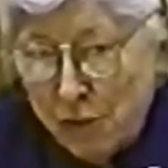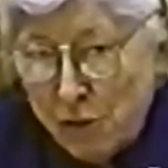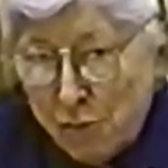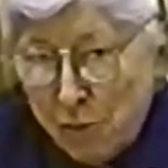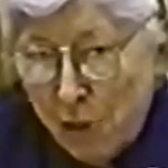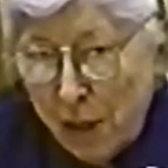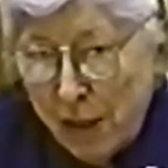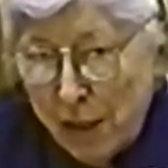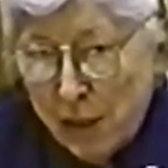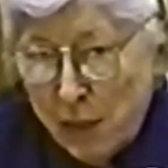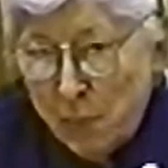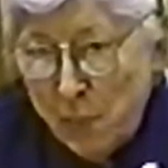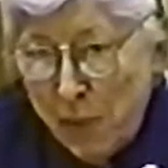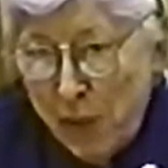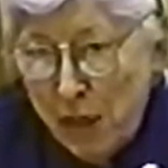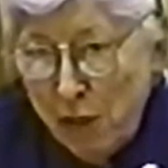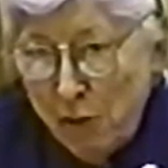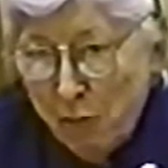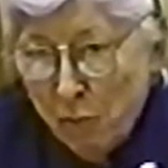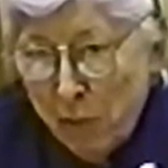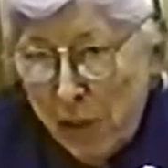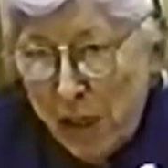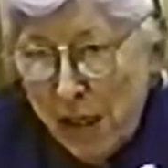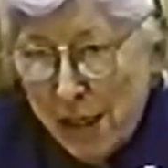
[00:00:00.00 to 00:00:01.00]
strikes
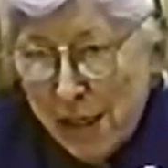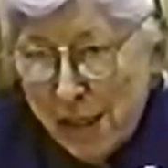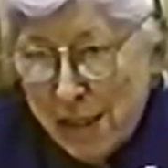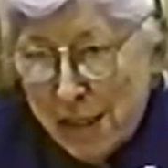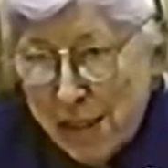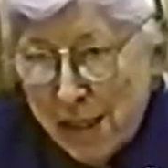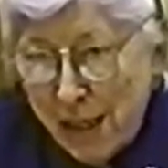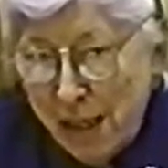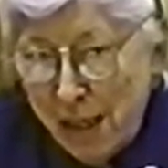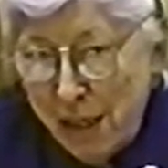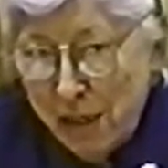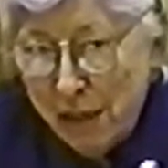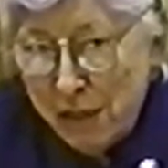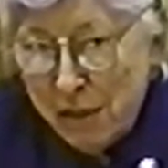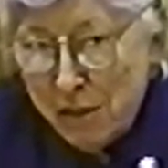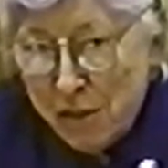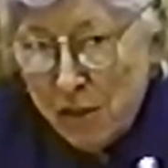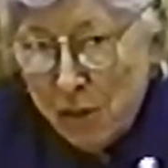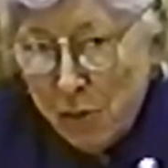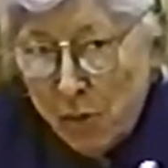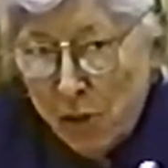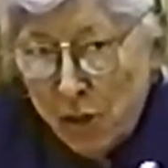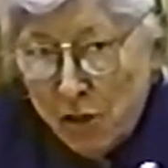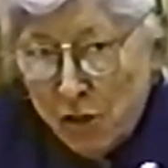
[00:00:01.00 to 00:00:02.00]
being reinstated
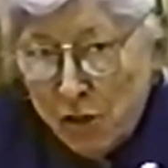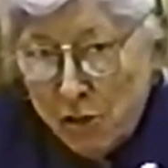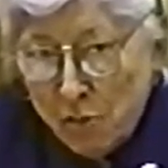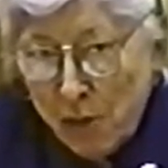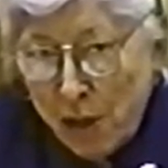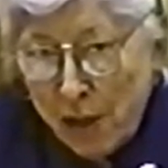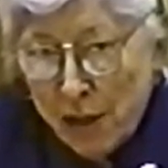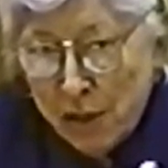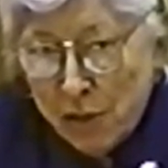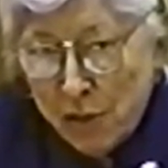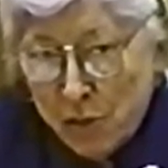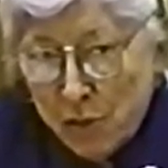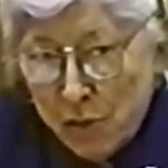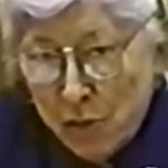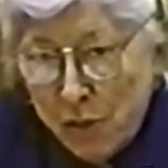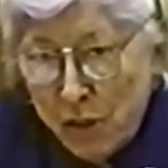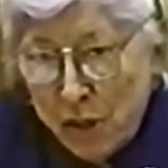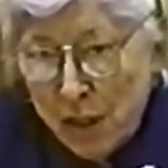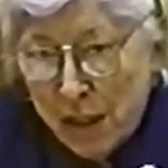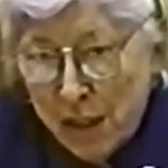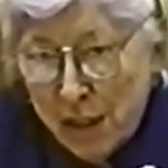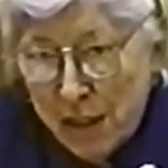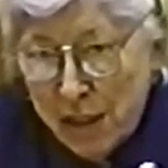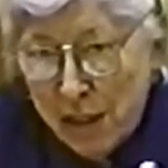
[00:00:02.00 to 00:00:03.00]
so that strikes
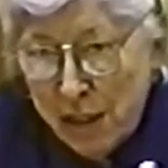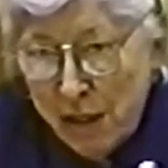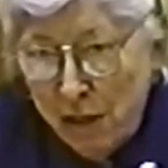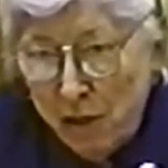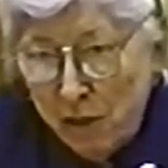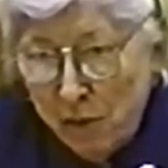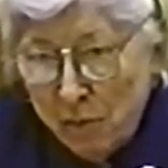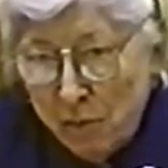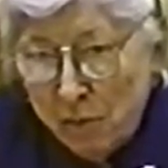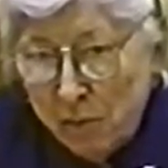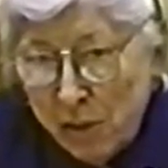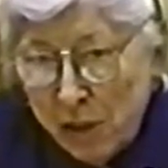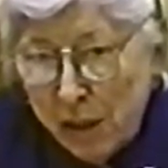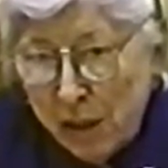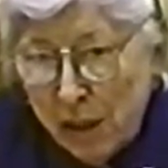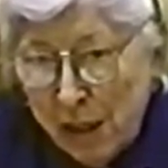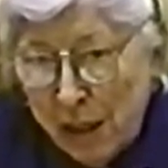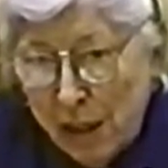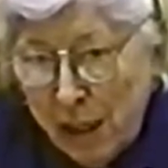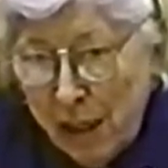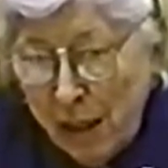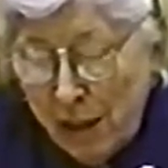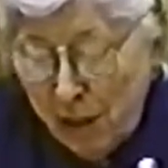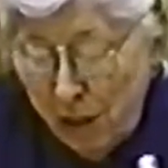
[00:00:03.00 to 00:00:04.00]
could continue
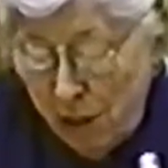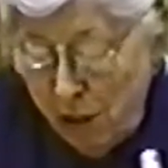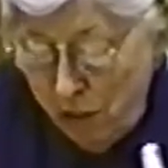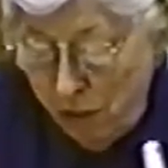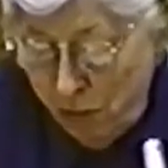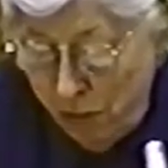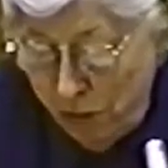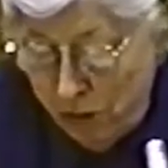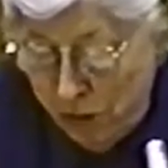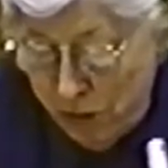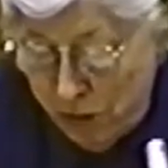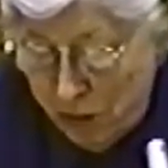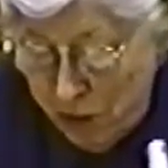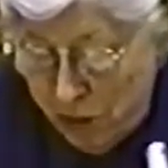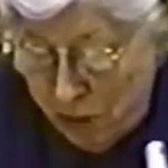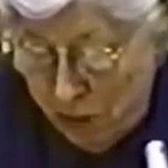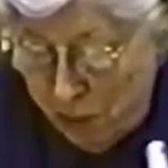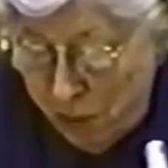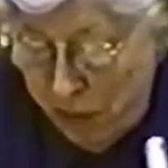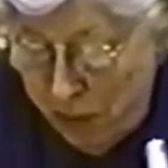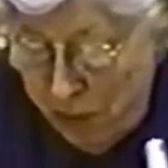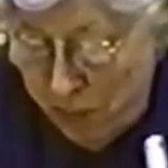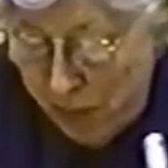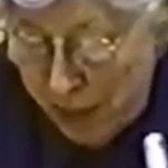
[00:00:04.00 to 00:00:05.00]
and the unions
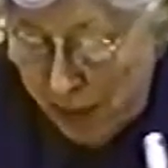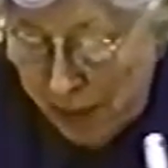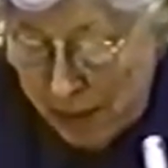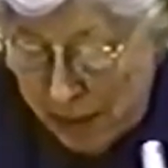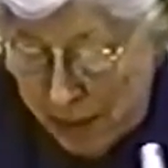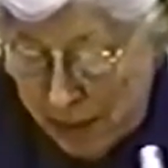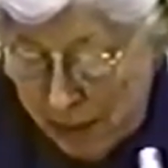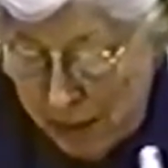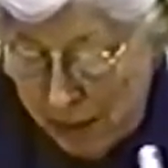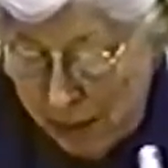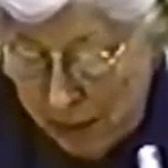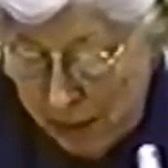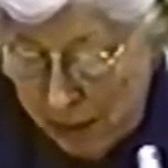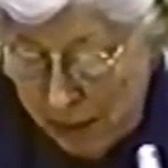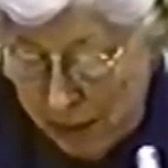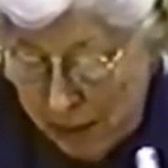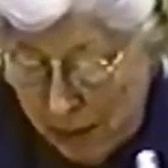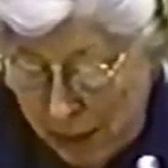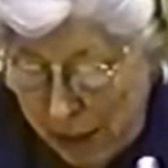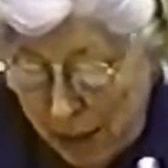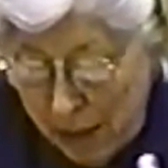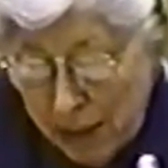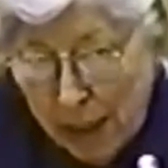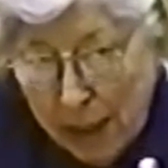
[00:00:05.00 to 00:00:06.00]
could be busted.
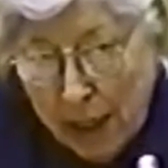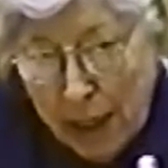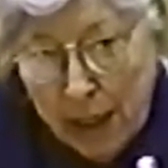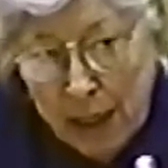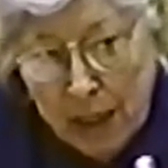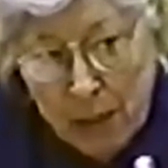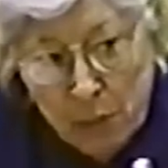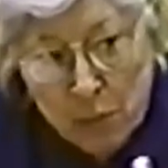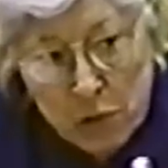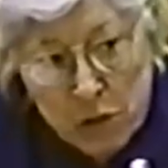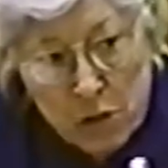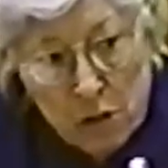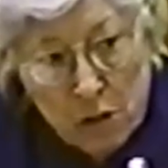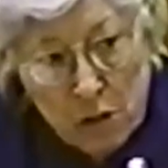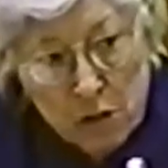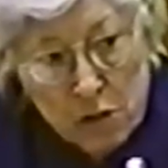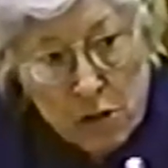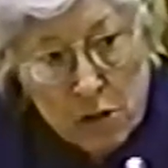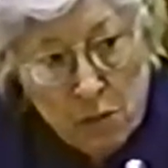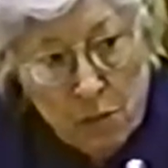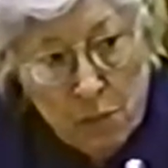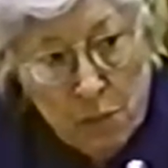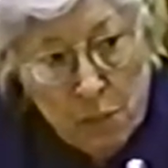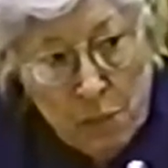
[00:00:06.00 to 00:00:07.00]
And it was
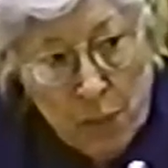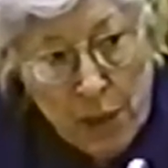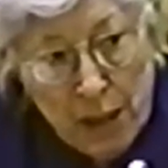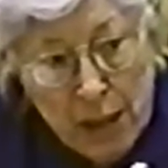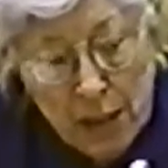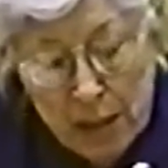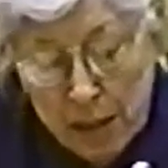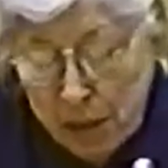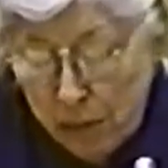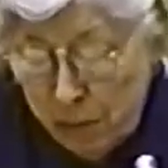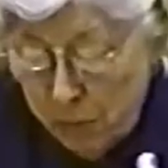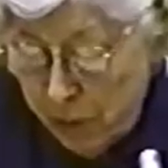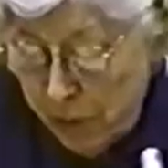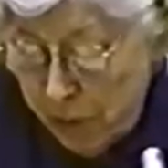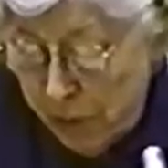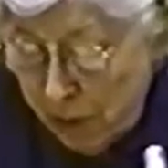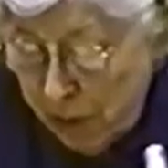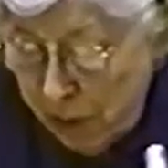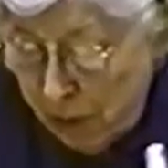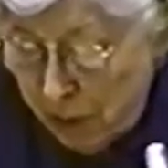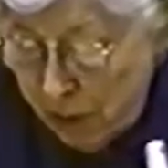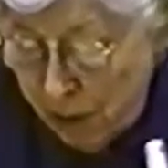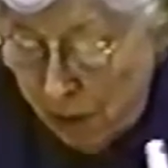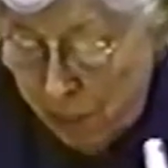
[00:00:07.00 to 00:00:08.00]
also painted
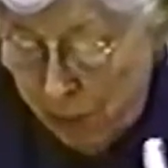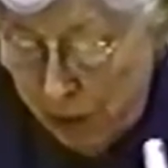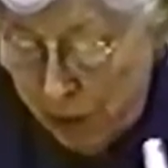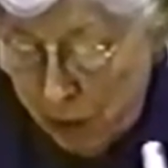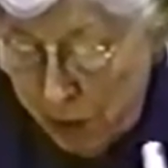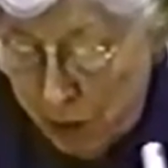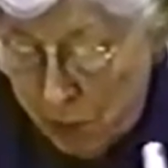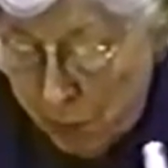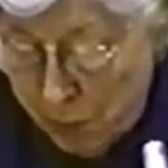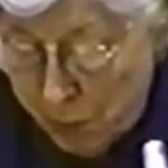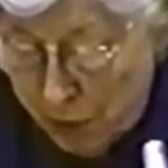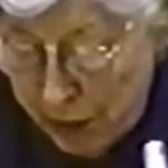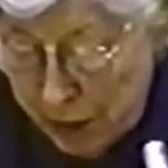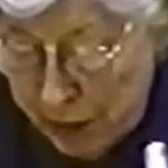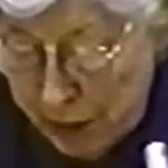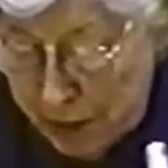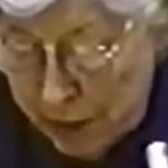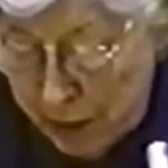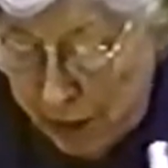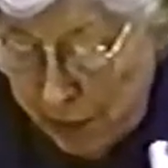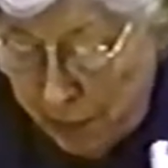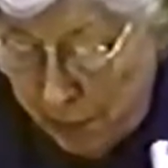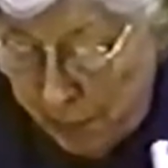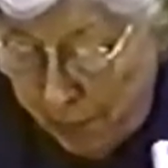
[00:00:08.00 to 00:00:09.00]
with a communist
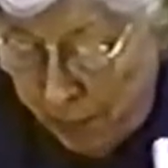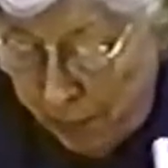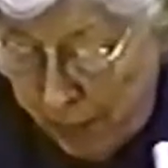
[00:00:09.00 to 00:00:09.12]
brush.